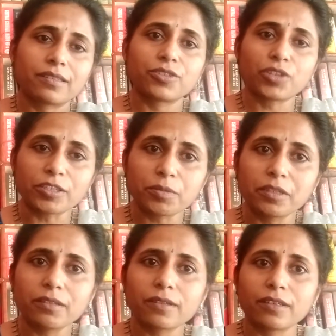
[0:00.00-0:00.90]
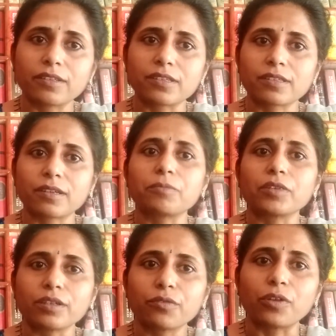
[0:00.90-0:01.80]
the judgment is a
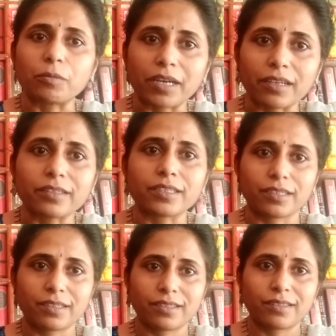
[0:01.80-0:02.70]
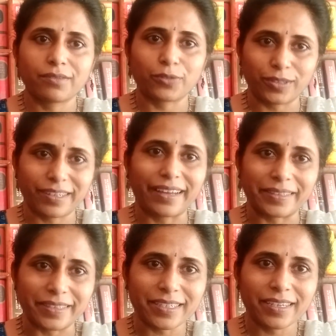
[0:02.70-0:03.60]
mere formality for the
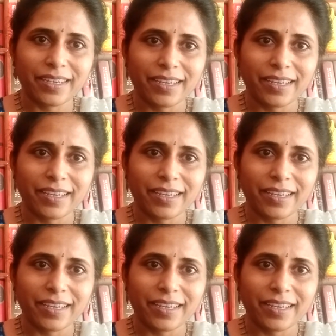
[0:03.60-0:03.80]
client.